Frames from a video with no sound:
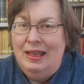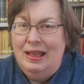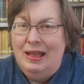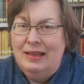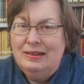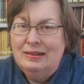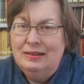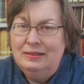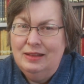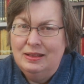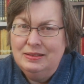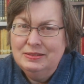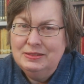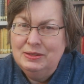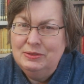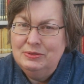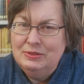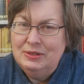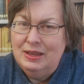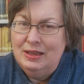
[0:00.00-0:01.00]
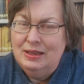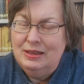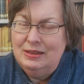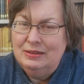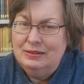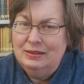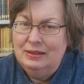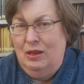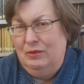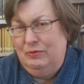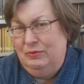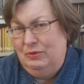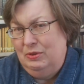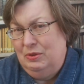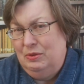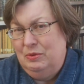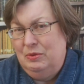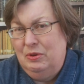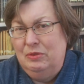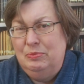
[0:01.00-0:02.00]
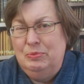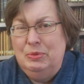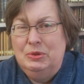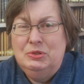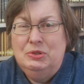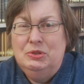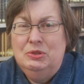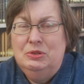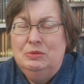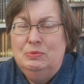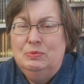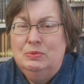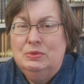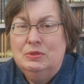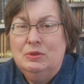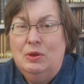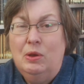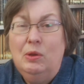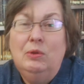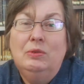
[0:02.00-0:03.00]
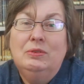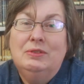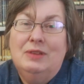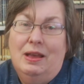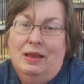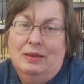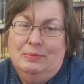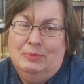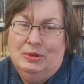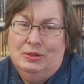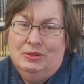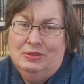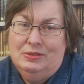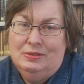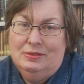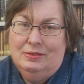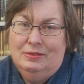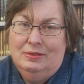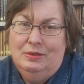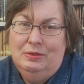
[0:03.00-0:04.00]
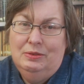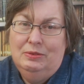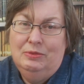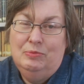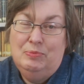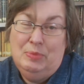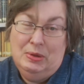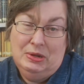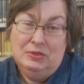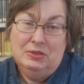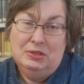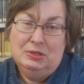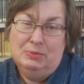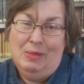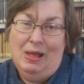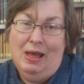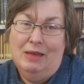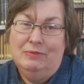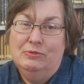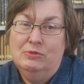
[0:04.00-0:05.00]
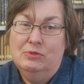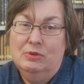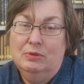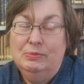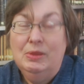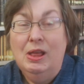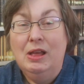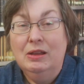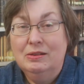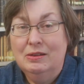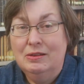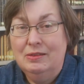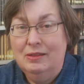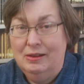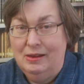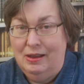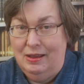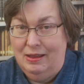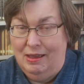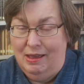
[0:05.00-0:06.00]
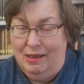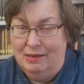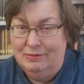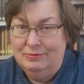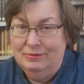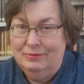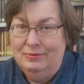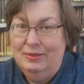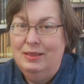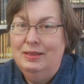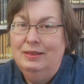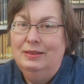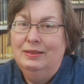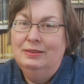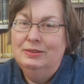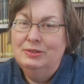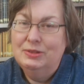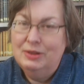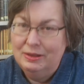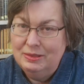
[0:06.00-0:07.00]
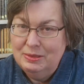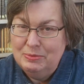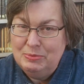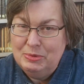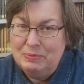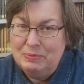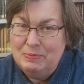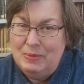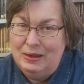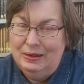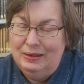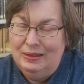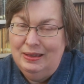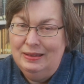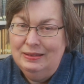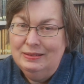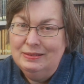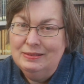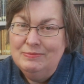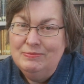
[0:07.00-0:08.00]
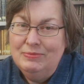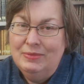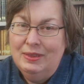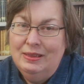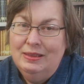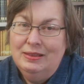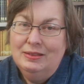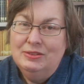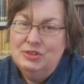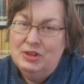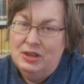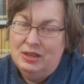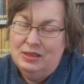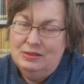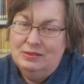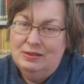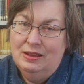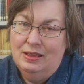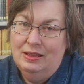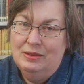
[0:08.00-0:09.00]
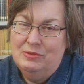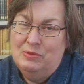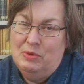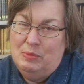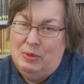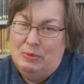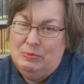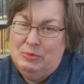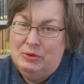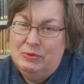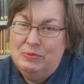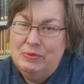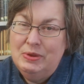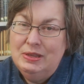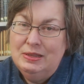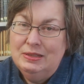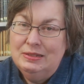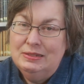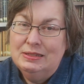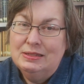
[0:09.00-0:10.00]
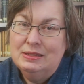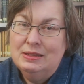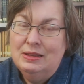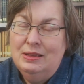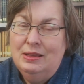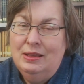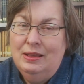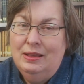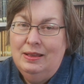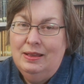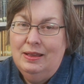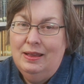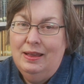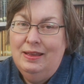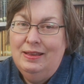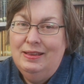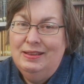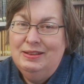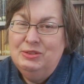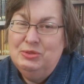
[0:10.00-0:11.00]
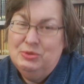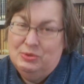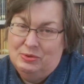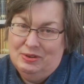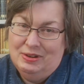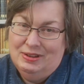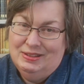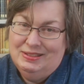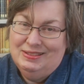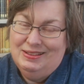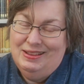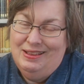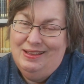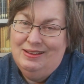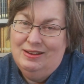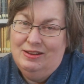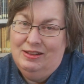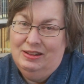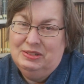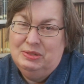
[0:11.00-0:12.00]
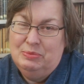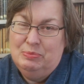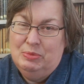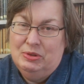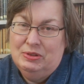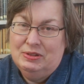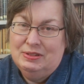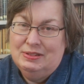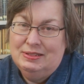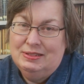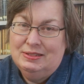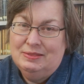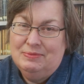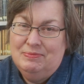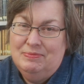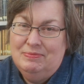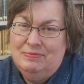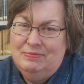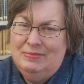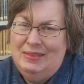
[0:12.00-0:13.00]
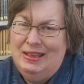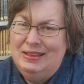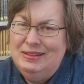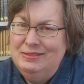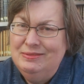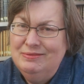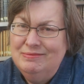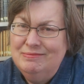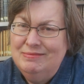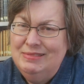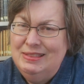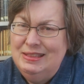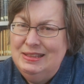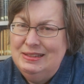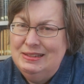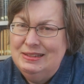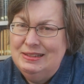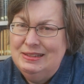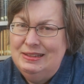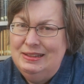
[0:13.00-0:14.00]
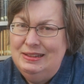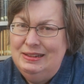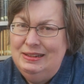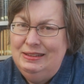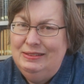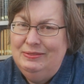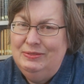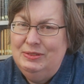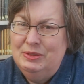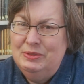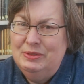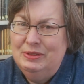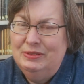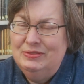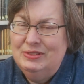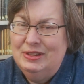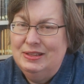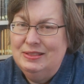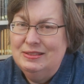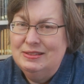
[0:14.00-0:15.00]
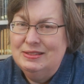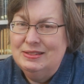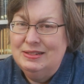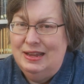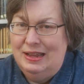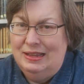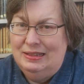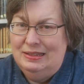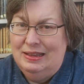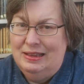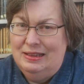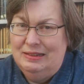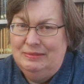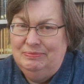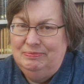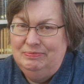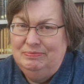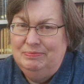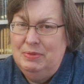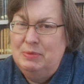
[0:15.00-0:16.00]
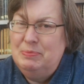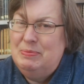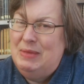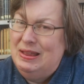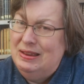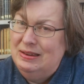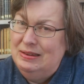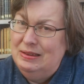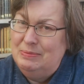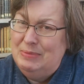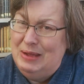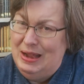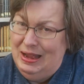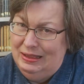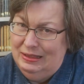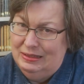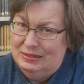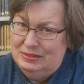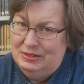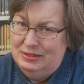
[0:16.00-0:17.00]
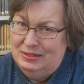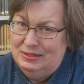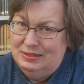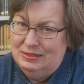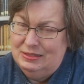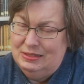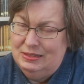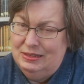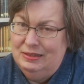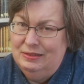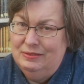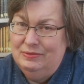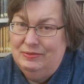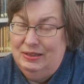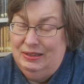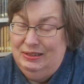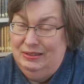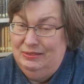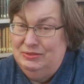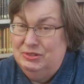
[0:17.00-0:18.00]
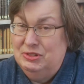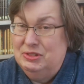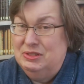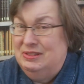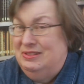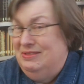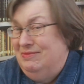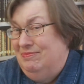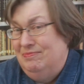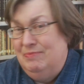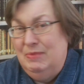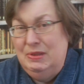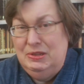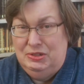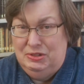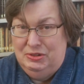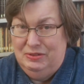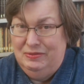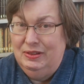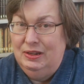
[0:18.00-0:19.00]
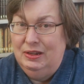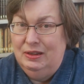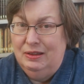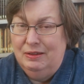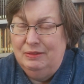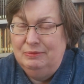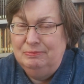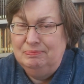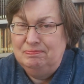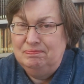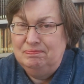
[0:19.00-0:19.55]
And I'll also tag a few of Booktube's old-timers who've been on this platform longer than I have. Sean the Maniac, Jen at Remembered Reads, and Doris at All to Books. I don't think any of you have done this tag yet, but my apologies if I've just missed your video.